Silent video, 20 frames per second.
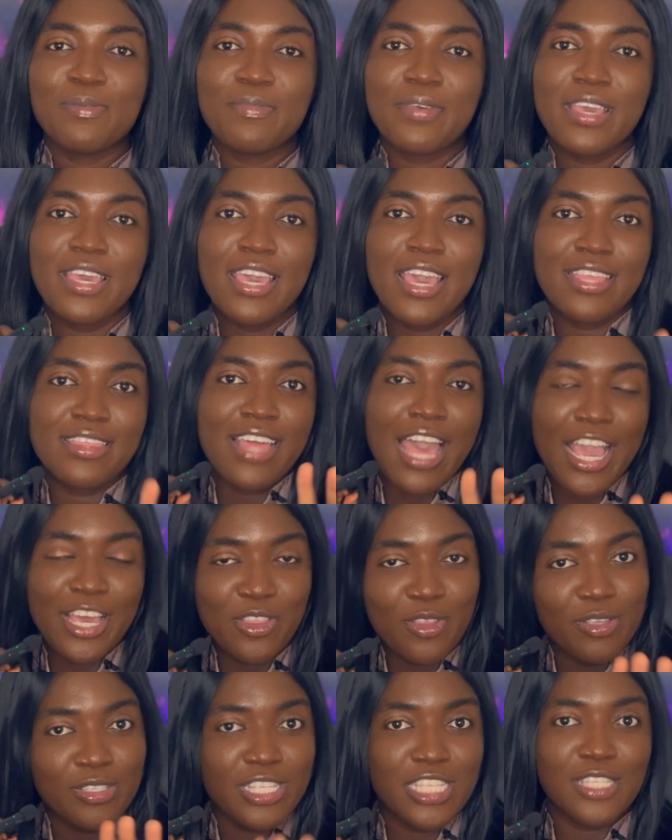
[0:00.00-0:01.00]
to be a
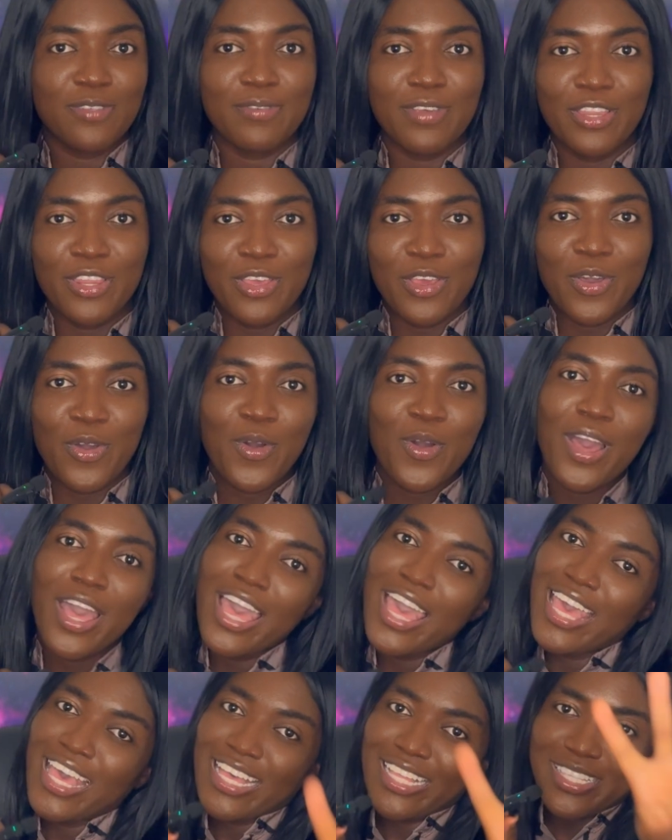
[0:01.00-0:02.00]
diagnosis video.
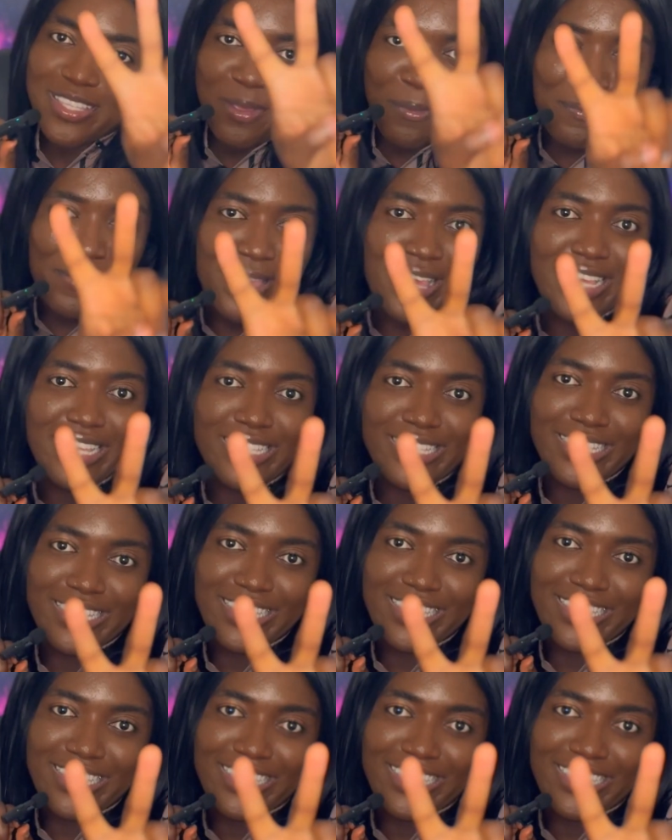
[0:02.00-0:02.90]
It's a peace.